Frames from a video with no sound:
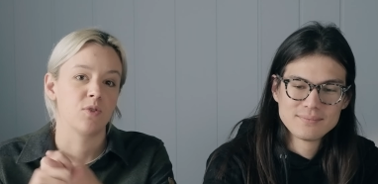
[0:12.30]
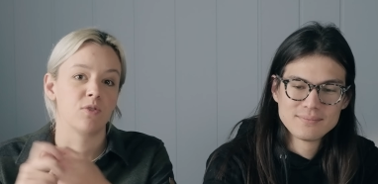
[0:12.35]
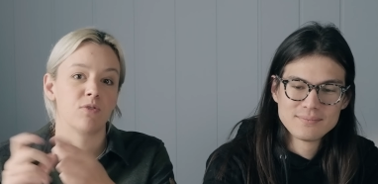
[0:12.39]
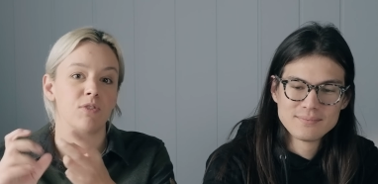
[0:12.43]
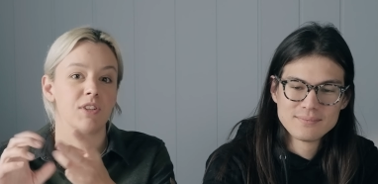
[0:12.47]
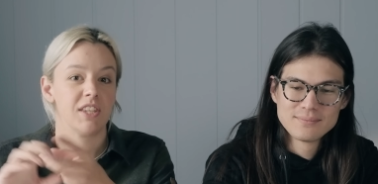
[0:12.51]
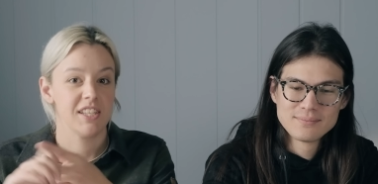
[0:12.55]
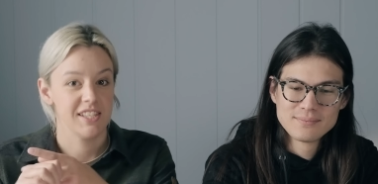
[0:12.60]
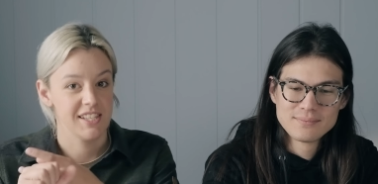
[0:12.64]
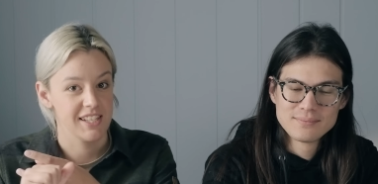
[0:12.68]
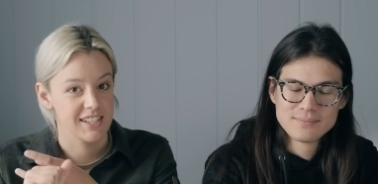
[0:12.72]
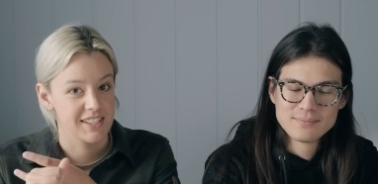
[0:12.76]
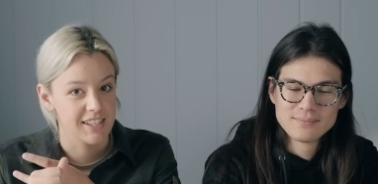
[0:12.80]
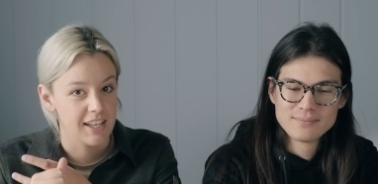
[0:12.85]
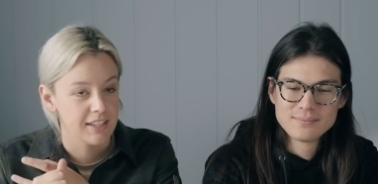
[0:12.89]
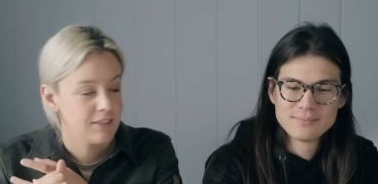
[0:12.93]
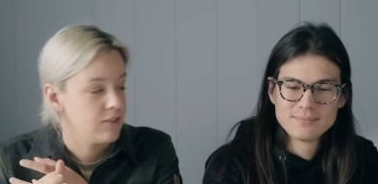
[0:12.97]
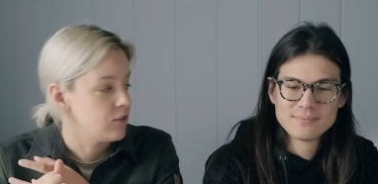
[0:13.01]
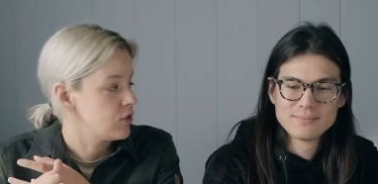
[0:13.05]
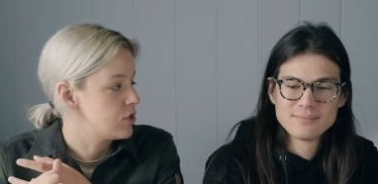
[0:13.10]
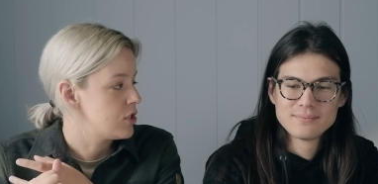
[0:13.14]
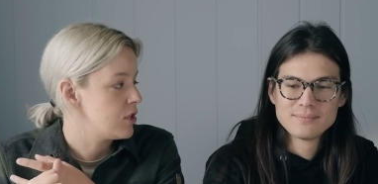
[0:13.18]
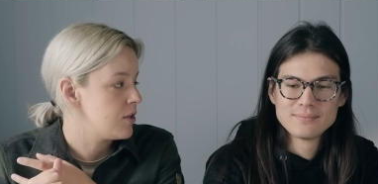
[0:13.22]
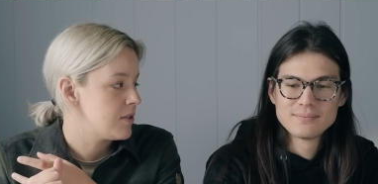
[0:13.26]
Speaker 1: or really
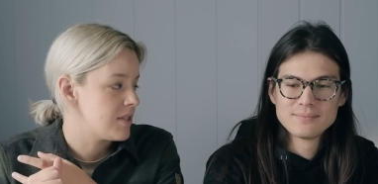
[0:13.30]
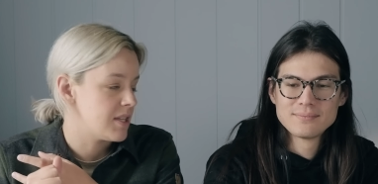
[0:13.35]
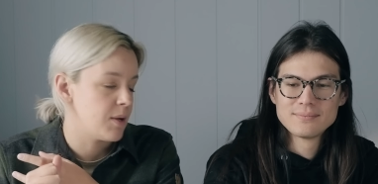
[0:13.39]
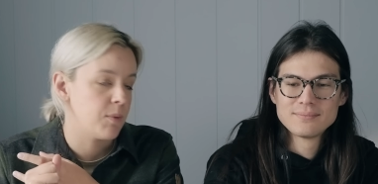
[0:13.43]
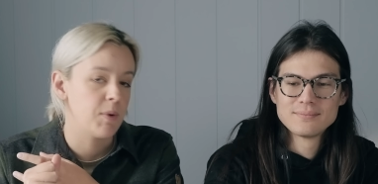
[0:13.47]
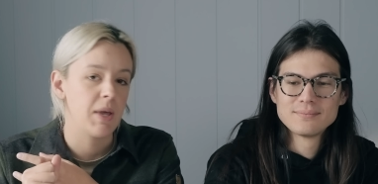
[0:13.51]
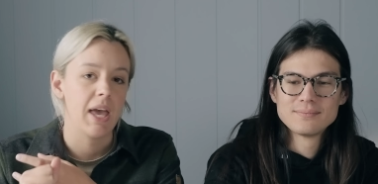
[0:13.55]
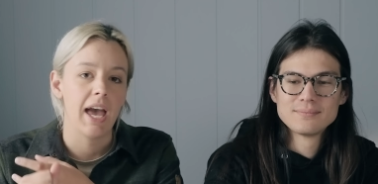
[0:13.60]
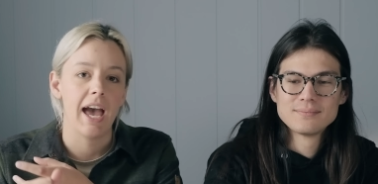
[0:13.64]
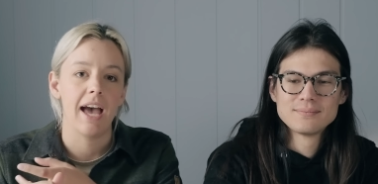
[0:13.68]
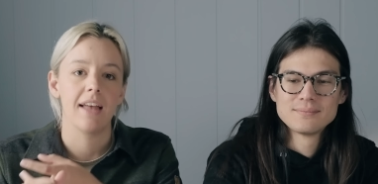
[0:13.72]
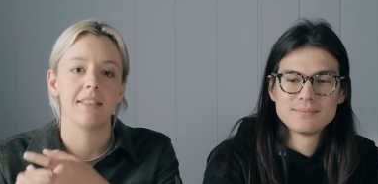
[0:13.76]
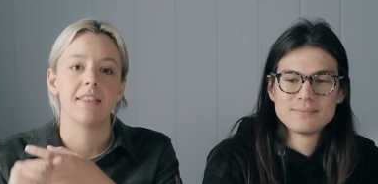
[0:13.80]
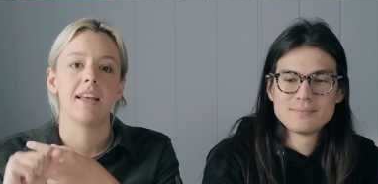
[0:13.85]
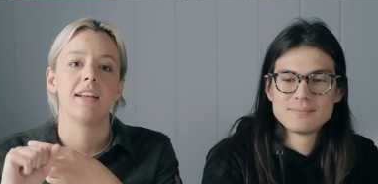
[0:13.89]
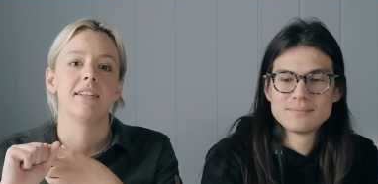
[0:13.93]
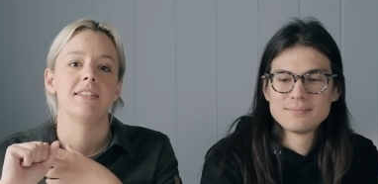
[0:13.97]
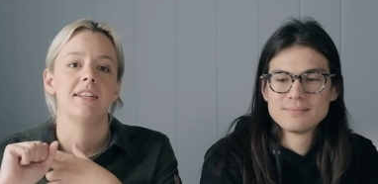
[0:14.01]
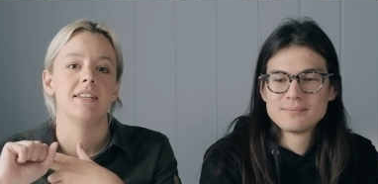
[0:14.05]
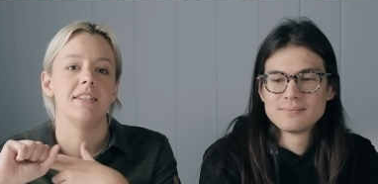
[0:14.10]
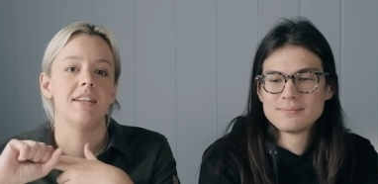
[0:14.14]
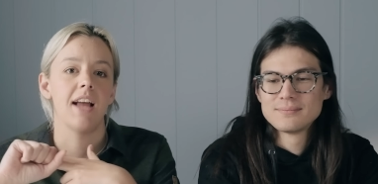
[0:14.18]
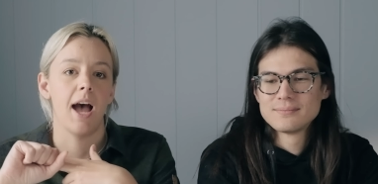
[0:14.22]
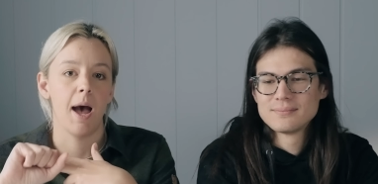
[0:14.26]
successful shoots that we had
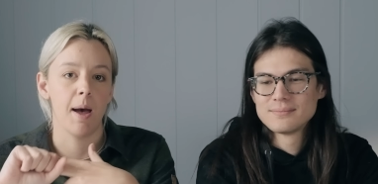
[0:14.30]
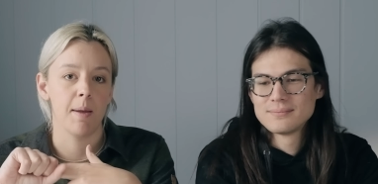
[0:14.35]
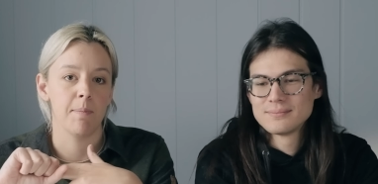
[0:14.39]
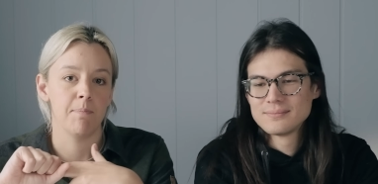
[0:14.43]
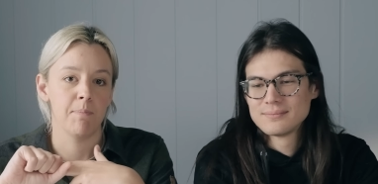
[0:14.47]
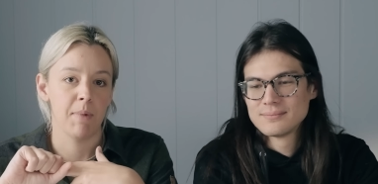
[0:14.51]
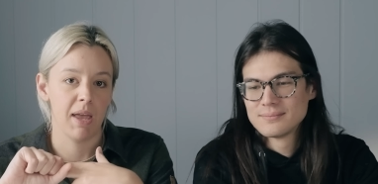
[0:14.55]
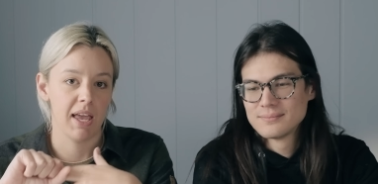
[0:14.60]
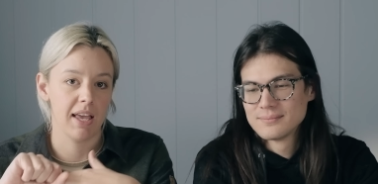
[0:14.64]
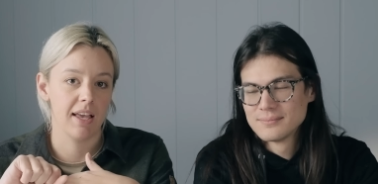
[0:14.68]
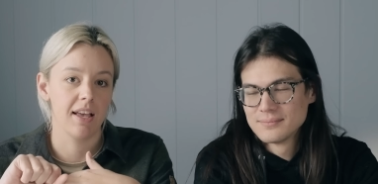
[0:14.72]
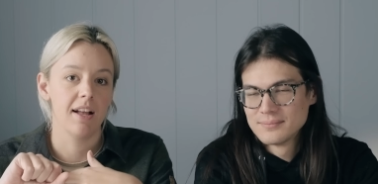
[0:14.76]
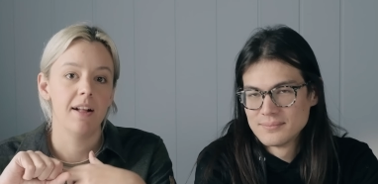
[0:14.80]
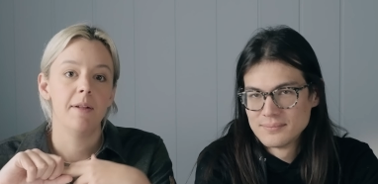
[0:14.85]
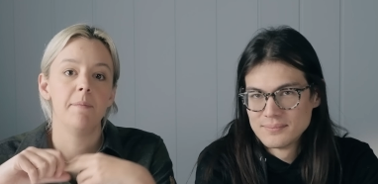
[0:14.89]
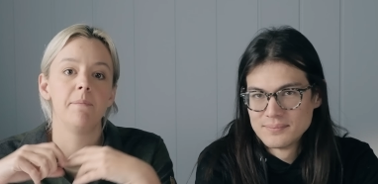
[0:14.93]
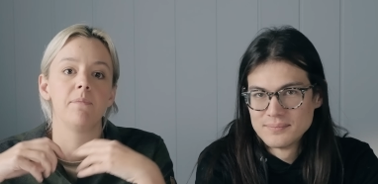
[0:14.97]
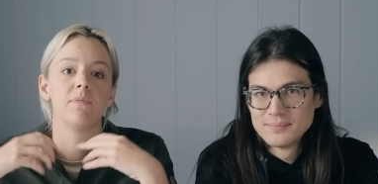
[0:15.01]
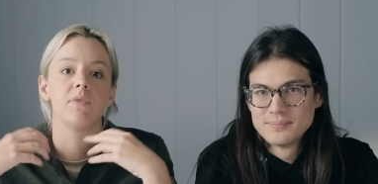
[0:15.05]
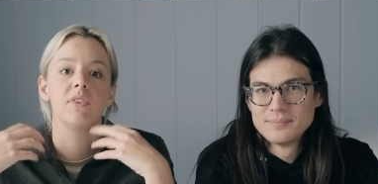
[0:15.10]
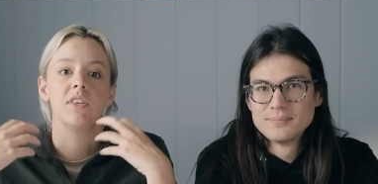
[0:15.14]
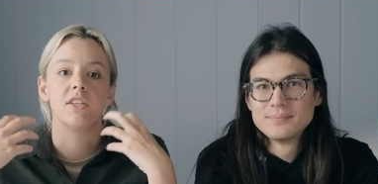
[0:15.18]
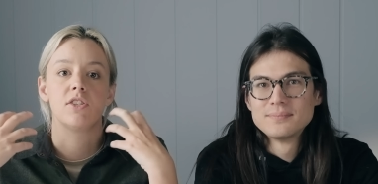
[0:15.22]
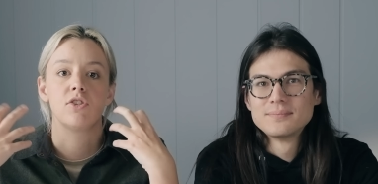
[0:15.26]
that did not make
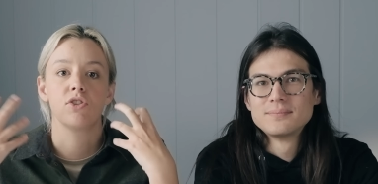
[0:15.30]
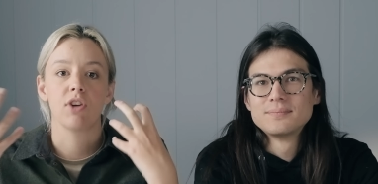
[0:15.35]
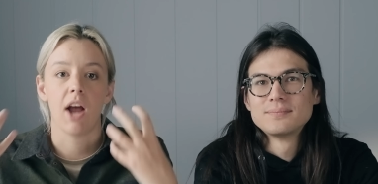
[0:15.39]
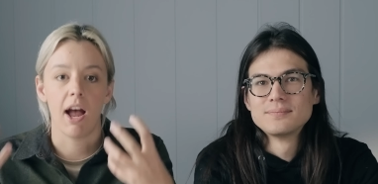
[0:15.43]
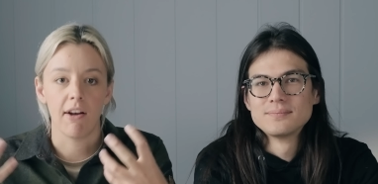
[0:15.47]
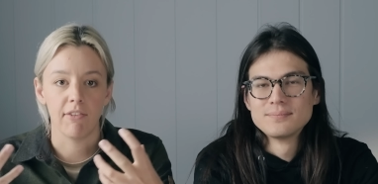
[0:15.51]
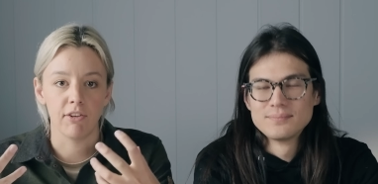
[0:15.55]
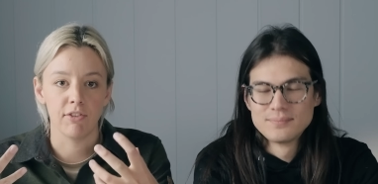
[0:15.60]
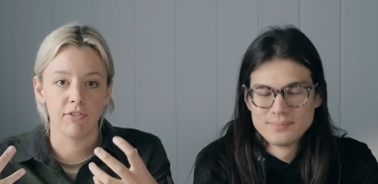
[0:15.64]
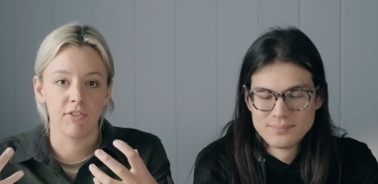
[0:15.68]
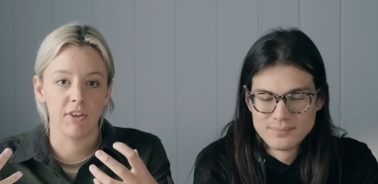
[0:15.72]
this travel